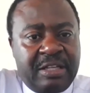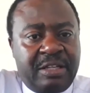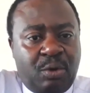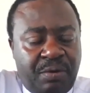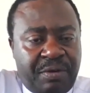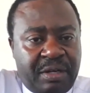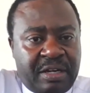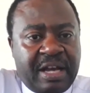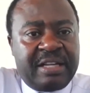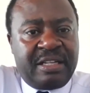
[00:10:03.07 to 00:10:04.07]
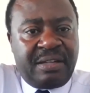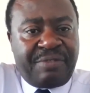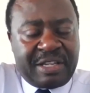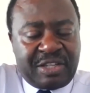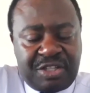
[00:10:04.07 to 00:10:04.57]
the good
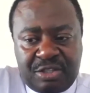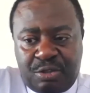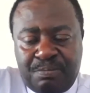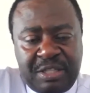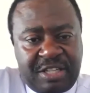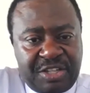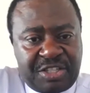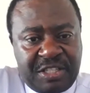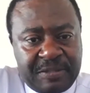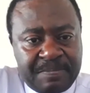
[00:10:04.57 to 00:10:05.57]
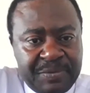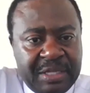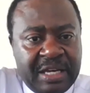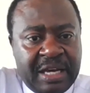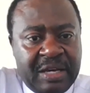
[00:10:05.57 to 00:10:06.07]
candidate vaccines to be tested
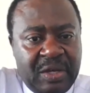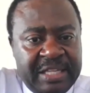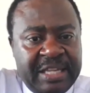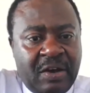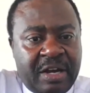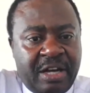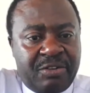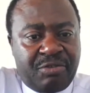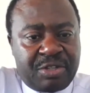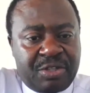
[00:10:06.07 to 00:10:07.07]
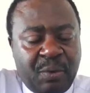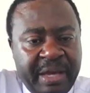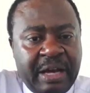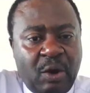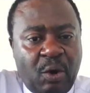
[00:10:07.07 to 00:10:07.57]
in our country. So
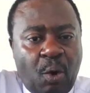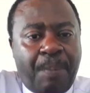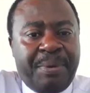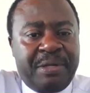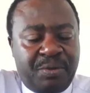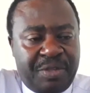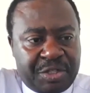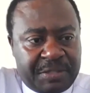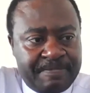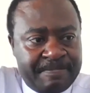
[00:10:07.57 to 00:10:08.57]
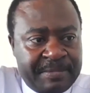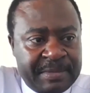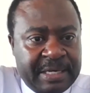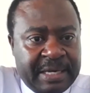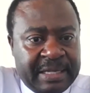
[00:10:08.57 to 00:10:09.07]
we are open to this,
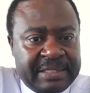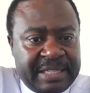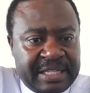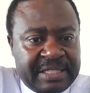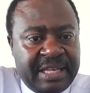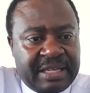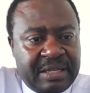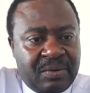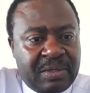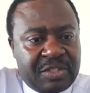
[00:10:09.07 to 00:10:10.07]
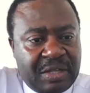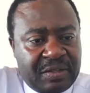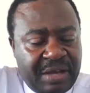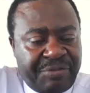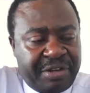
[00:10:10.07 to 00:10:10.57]
just like what
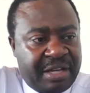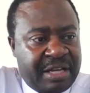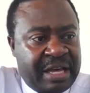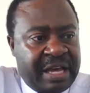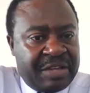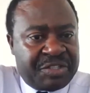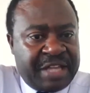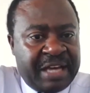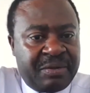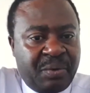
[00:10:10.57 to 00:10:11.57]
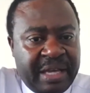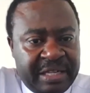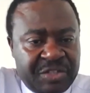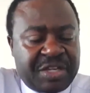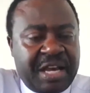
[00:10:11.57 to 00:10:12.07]
South Africa has done. We
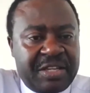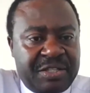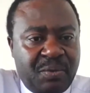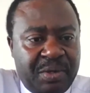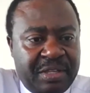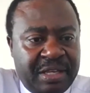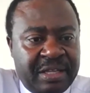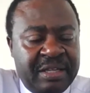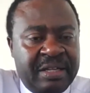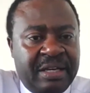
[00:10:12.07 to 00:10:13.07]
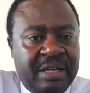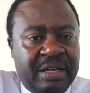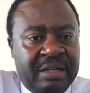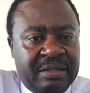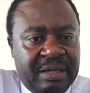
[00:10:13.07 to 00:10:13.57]
are discussing with
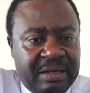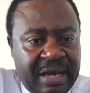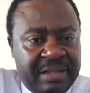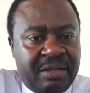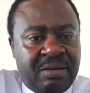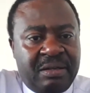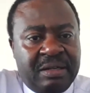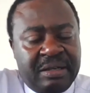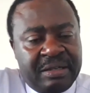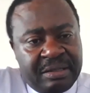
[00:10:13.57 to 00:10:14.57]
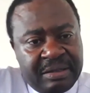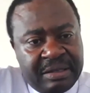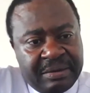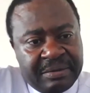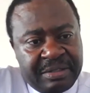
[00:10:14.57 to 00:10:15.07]

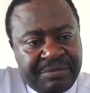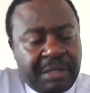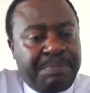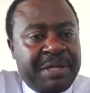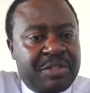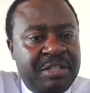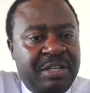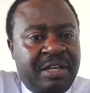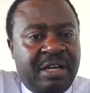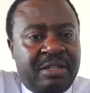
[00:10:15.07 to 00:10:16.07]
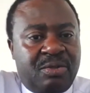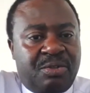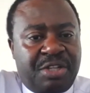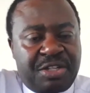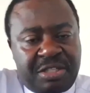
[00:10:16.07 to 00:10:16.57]
other developers to
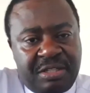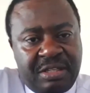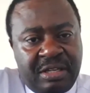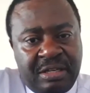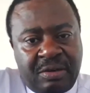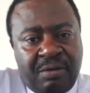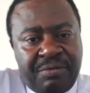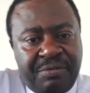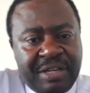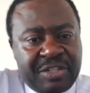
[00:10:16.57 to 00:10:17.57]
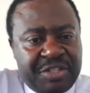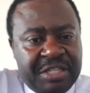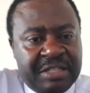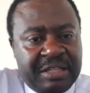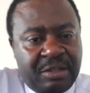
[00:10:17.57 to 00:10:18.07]
test COVID
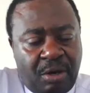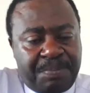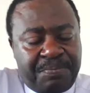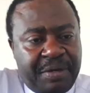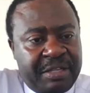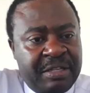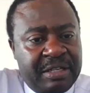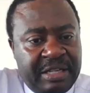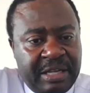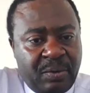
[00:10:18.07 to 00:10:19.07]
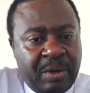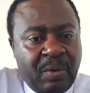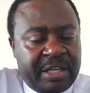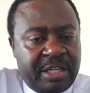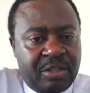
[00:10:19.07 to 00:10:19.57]
vaccine, and hopefully now we're
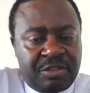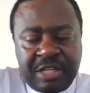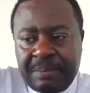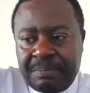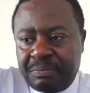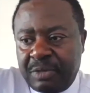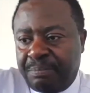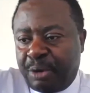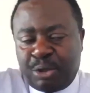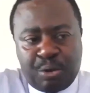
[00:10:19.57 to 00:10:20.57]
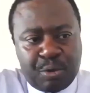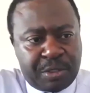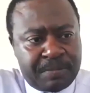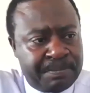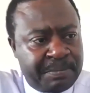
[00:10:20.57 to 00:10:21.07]
working on some
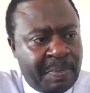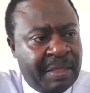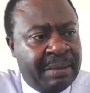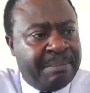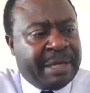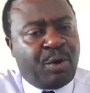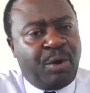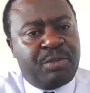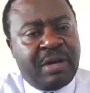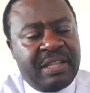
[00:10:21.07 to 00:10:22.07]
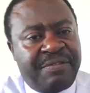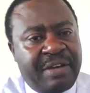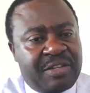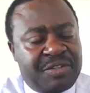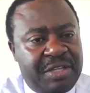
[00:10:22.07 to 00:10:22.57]
protocols. But going to other
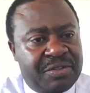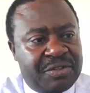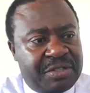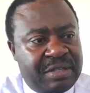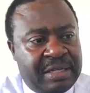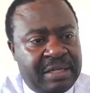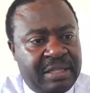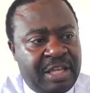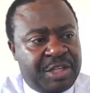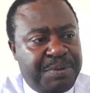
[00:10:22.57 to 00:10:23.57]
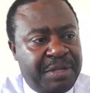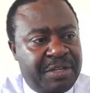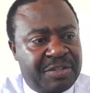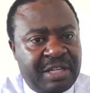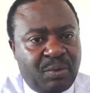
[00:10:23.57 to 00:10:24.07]
vaccines and the
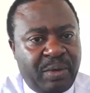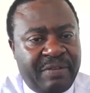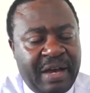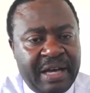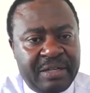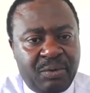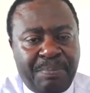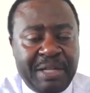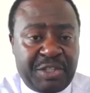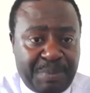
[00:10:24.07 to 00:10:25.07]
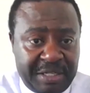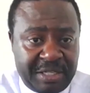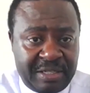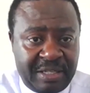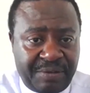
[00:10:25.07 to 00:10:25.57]
experience that we have had, we
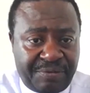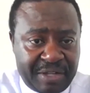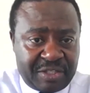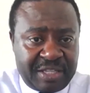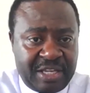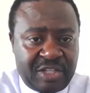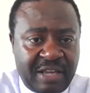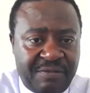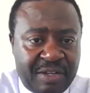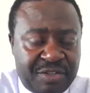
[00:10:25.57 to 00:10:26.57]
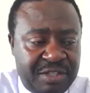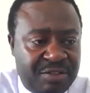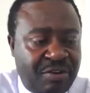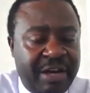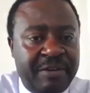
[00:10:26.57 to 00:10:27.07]
participated in the first HIV
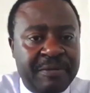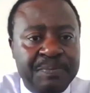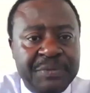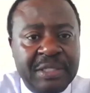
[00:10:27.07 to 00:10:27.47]
vaccine trial